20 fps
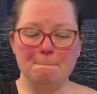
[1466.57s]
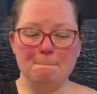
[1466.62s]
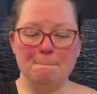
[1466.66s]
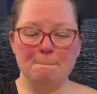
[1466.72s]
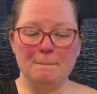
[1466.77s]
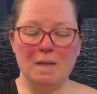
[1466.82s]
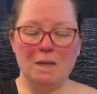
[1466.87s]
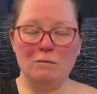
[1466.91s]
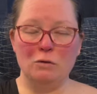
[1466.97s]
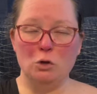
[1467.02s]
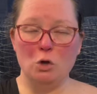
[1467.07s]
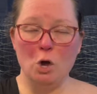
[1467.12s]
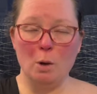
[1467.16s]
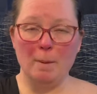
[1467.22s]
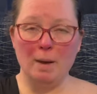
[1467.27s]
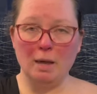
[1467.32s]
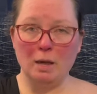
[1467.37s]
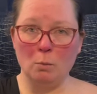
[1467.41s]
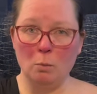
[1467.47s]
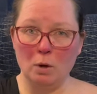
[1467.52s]
If you go
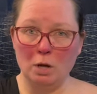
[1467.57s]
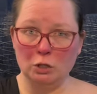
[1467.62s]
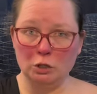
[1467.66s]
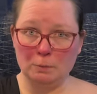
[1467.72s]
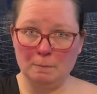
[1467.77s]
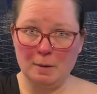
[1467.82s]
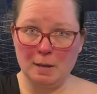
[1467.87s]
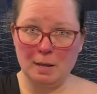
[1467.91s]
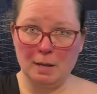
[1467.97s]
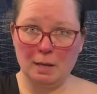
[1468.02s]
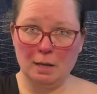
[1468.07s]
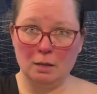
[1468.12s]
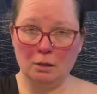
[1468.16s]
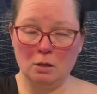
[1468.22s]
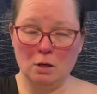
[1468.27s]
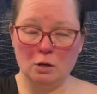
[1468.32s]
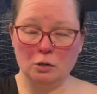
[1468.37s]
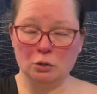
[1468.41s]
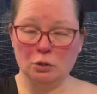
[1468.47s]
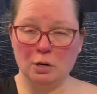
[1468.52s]
back and watch my
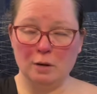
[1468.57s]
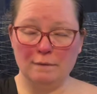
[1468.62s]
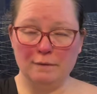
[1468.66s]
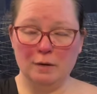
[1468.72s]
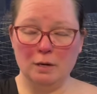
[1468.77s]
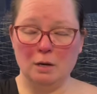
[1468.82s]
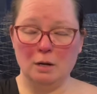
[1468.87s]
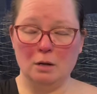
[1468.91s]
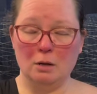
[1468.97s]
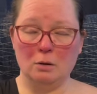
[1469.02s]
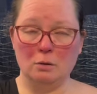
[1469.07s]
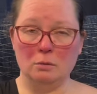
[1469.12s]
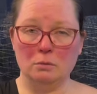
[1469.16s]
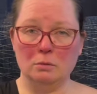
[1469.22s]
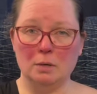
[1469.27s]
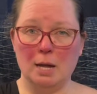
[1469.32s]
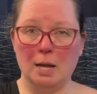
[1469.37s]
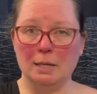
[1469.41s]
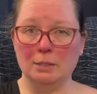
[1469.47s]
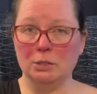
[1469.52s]
long draw
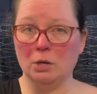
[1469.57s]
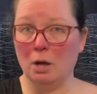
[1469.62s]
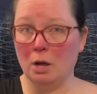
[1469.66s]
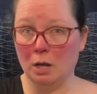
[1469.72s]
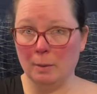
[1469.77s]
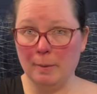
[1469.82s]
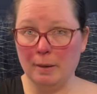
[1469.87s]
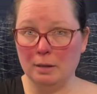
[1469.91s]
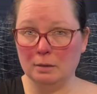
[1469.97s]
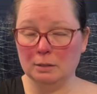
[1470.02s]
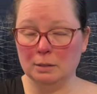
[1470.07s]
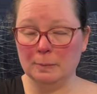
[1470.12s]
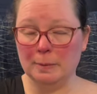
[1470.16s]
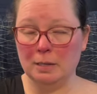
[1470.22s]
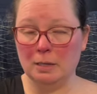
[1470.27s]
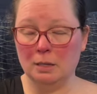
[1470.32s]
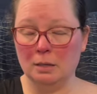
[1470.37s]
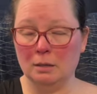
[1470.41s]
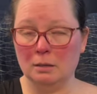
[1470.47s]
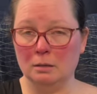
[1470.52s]
video, I talk about
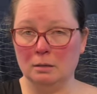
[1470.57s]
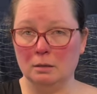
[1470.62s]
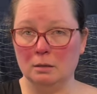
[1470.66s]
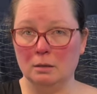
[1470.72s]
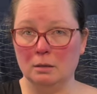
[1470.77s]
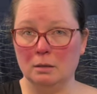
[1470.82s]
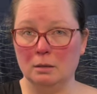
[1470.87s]
spinning